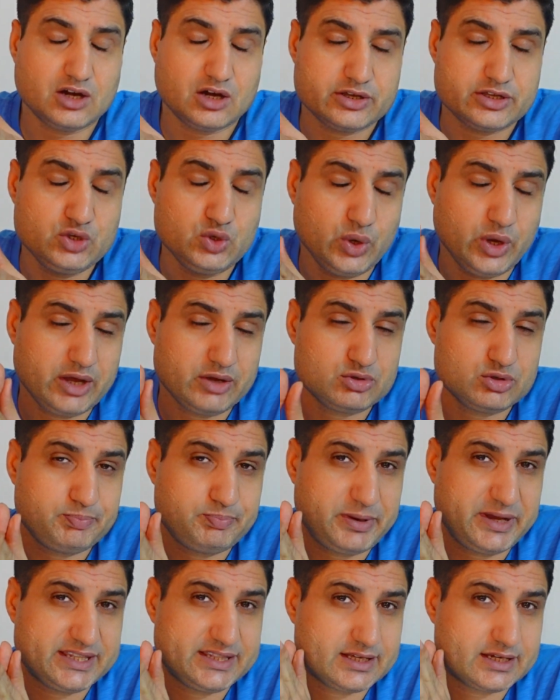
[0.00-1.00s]
you have to
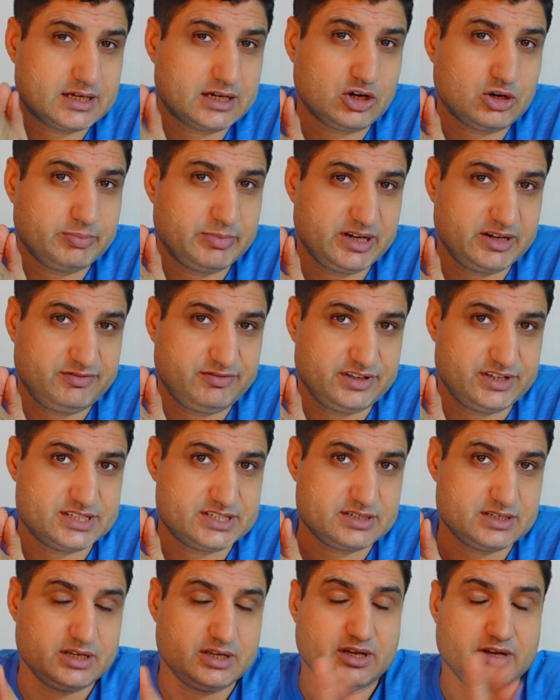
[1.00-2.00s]
pay the government
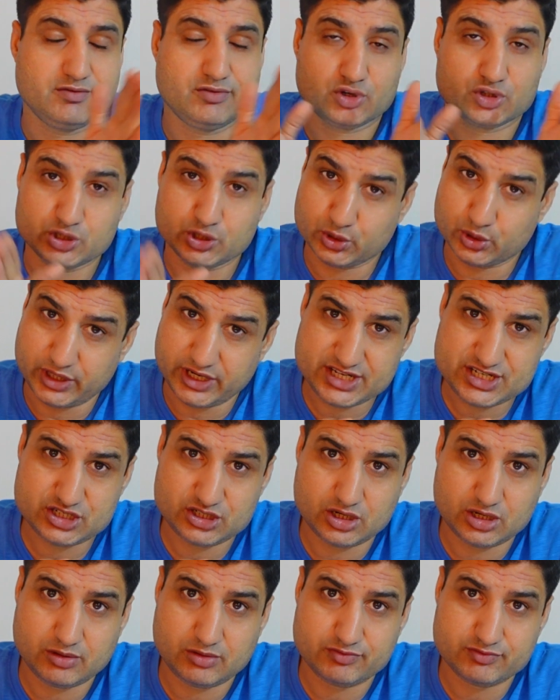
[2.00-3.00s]
fees. For the donation
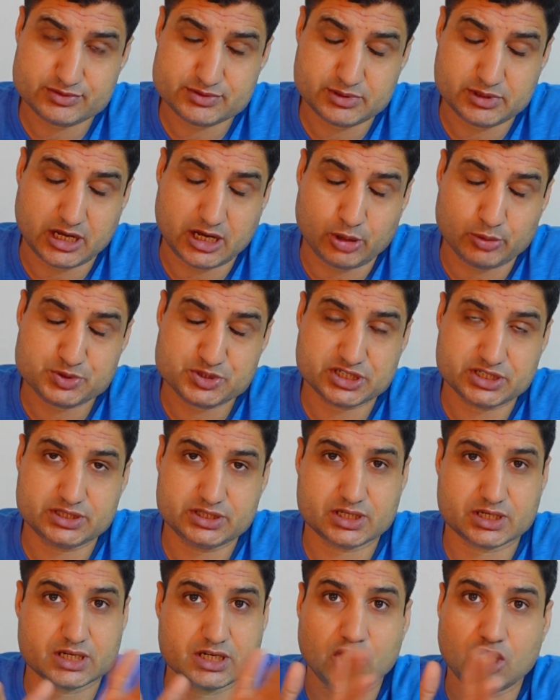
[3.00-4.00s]
option,
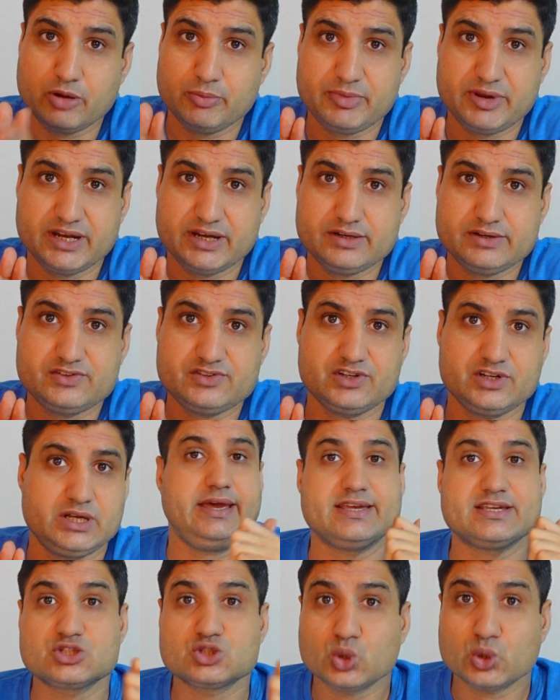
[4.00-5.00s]
the government
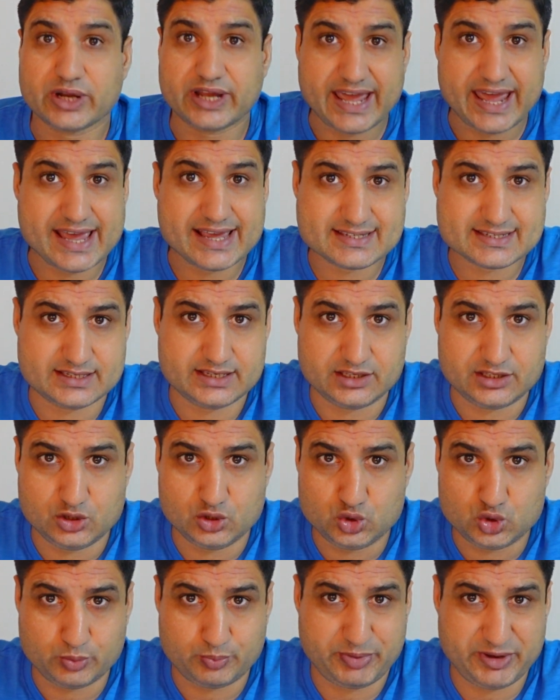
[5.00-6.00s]
is not asking
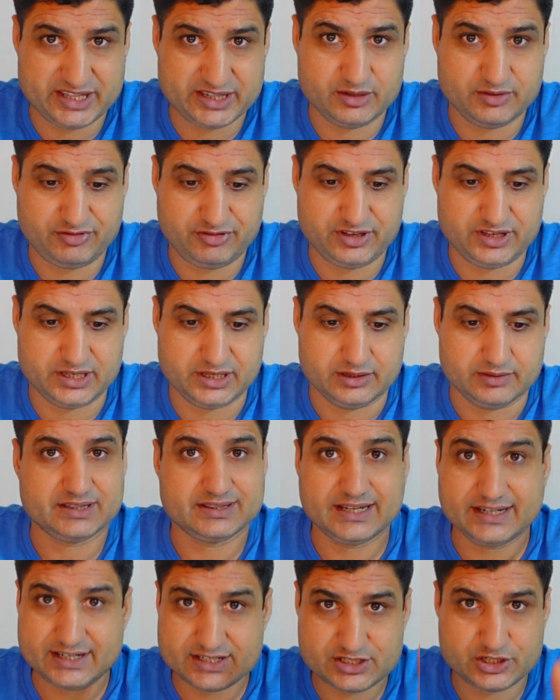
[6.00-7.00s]
you to pay the fee. That is